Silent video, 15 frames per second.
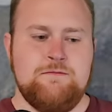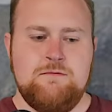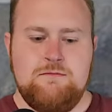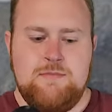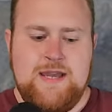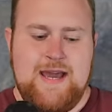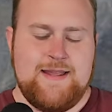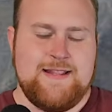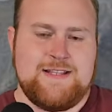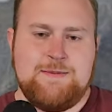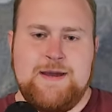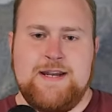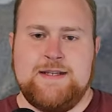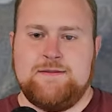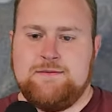But yeah, that's
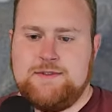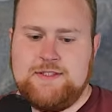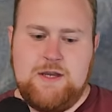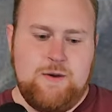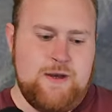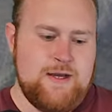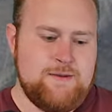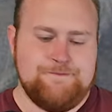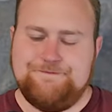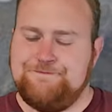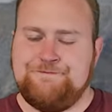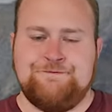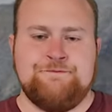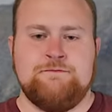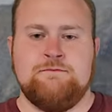about it. So
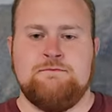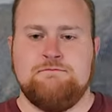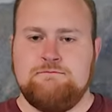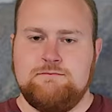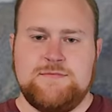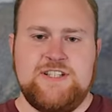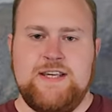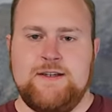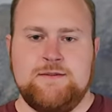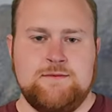see ya.